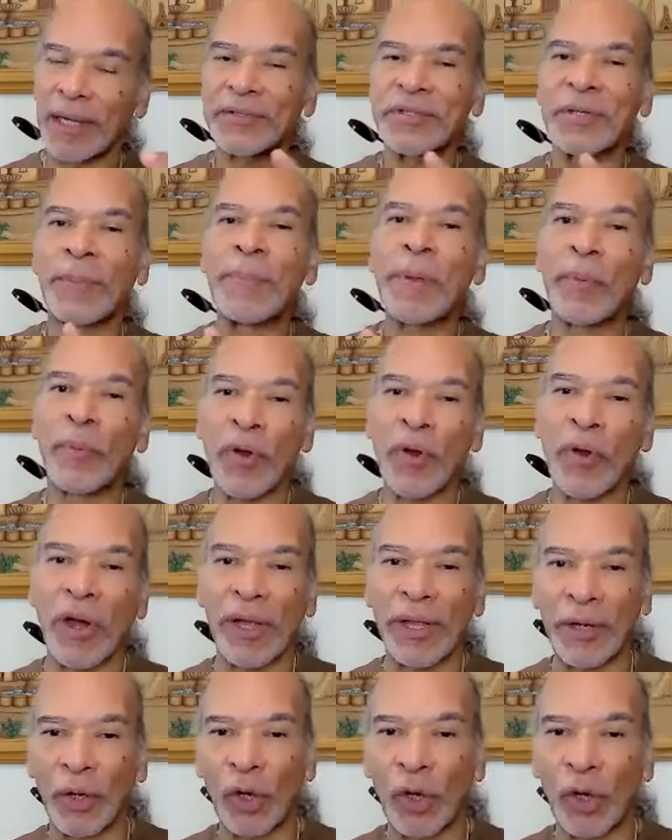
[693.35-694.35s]
some people will
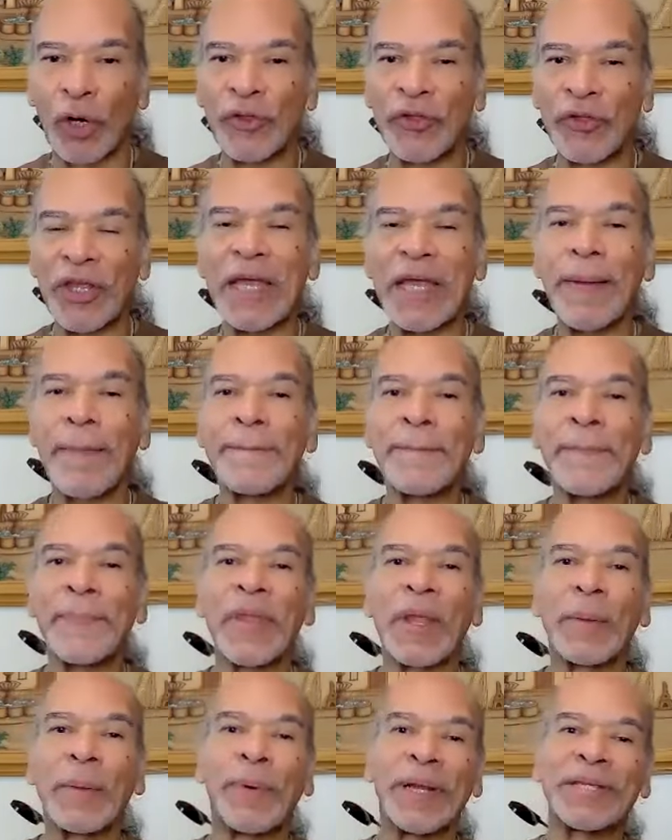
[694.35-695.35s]
call it earthy,
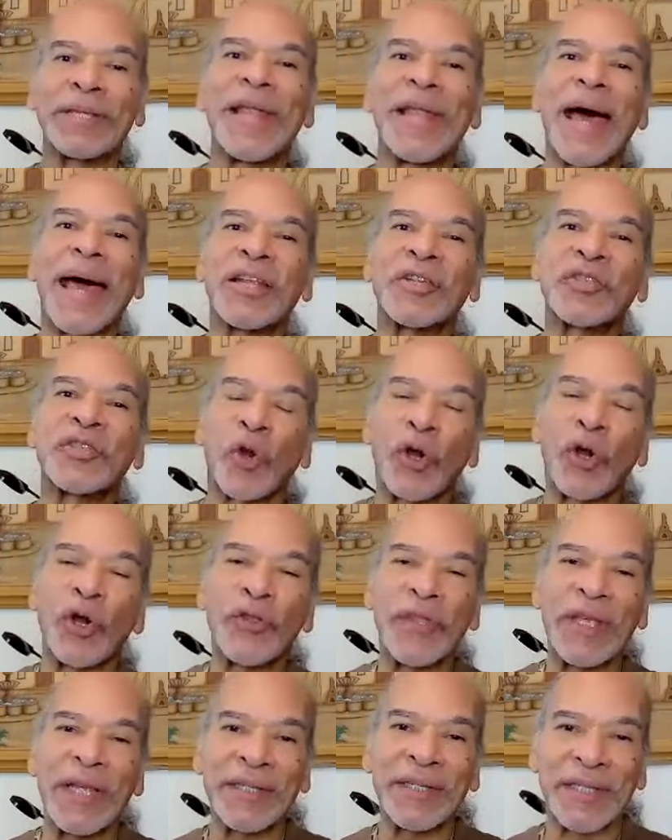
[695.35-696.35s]
but it's not as
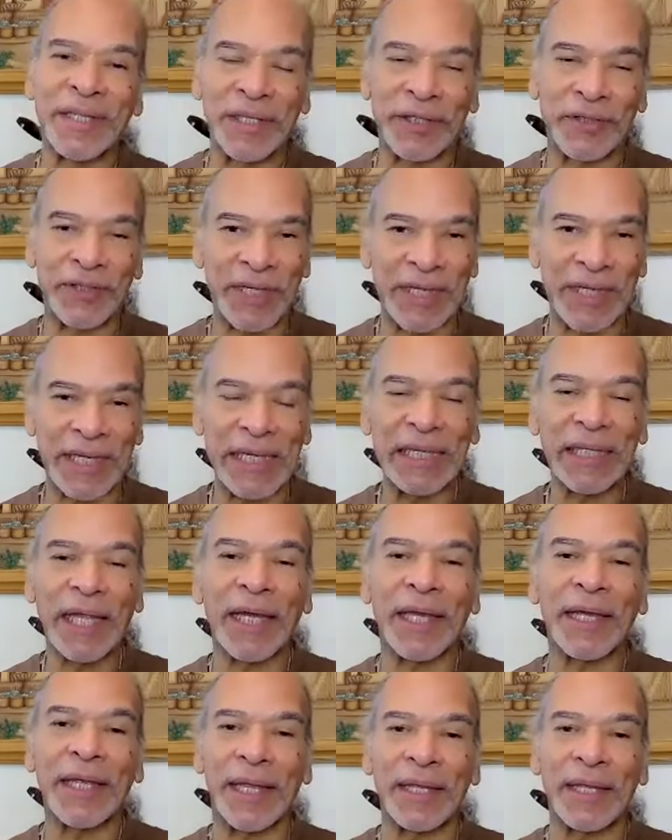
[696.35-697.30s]
earthy as in the tequila.